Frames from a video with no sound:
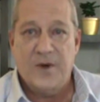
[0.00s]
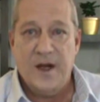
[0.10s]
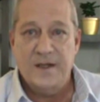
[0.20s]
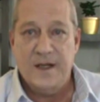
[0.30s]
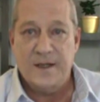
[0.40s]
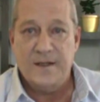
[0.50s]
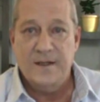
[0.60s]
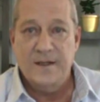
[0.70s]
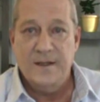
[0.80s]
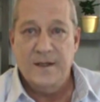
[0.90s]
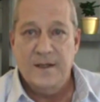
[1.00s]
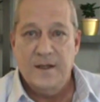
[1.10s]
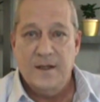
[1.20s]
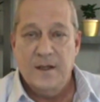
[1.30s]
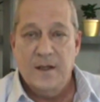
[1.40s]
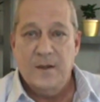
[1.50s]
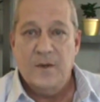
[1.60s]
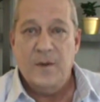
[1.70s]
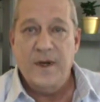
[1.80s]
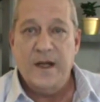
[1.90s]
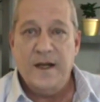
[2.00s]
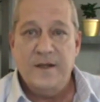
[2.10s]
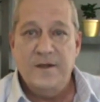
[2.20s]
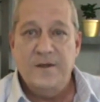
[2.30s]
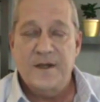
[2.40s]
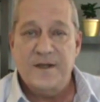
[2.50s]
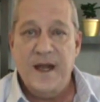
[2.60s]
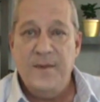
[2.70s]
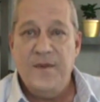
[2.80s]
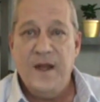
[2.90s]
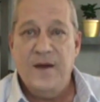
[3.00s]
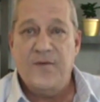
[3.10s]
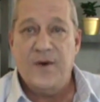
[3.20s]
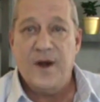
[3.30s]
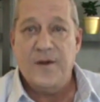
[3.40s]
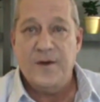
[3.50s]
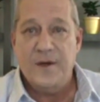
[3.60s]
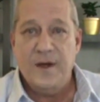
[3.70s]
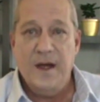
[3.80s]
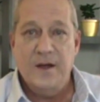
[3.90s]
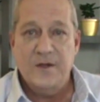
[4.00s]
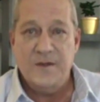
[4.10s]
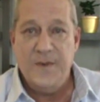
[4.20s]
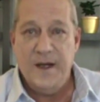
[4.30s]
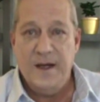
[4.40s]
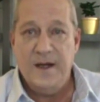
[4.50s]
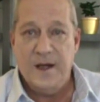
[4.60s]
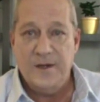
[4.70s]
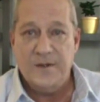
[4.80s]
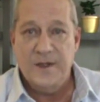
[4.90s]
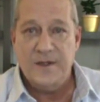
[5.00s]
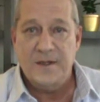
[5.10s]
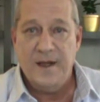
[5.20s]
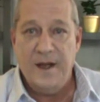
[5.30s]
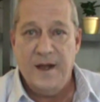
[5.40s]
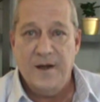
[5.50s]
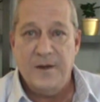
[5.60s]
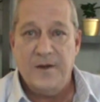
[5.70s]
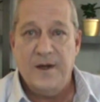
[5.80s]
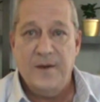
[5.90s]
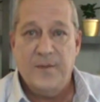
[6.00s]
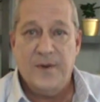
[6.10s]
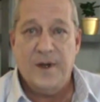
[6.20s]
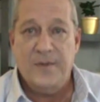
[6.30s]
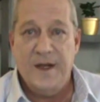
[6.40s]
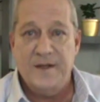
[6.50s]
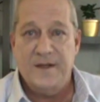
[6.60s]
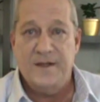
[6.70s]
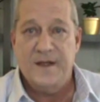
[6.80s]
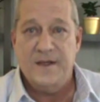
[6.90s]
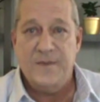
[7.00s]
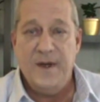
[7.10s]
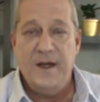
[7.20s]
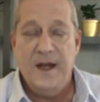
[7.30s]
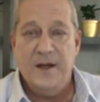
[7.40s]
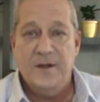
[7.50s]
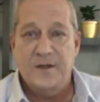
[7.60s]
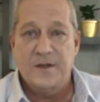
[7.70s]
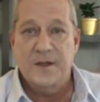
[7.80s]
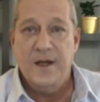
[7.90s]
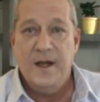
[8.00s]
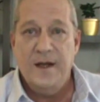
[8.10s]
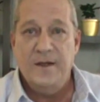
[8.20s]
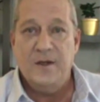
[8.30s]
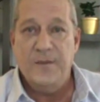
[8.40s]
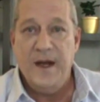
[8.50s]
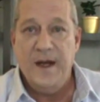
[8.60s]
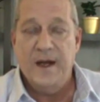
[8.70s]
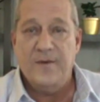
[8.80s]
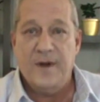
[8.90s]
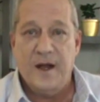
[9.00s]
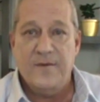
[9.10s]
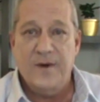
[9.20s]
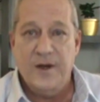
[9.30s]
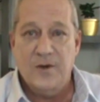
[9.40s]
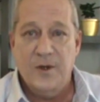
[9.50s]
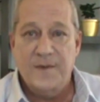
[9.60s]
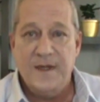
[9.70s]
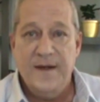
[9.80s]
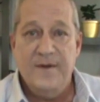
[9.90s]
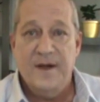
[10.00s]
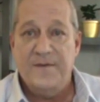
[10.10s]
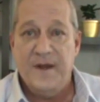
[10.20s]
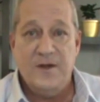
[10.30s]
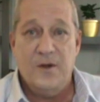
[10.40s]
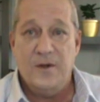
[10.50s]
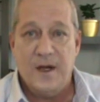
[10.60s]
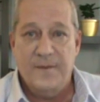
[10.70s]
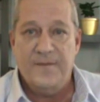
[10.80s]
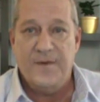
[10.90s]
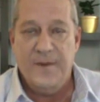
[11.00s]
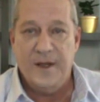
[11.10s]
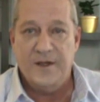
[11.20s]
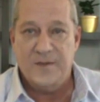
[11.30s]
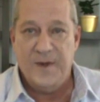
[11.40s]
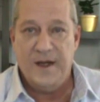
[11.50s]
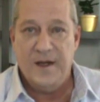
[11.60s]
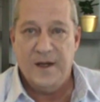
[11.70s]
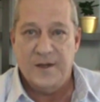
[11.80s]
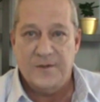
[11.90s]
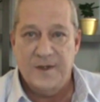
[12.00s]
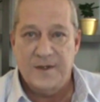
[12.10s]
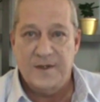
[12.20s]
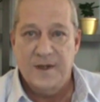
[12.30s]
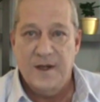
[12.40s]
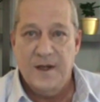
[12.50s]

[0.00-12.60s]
project. Well, we'd like to do the same thing for other English-speaking countries and other places that speak English in their meeting and recovery groups, even if they don't come from English-speaking countries.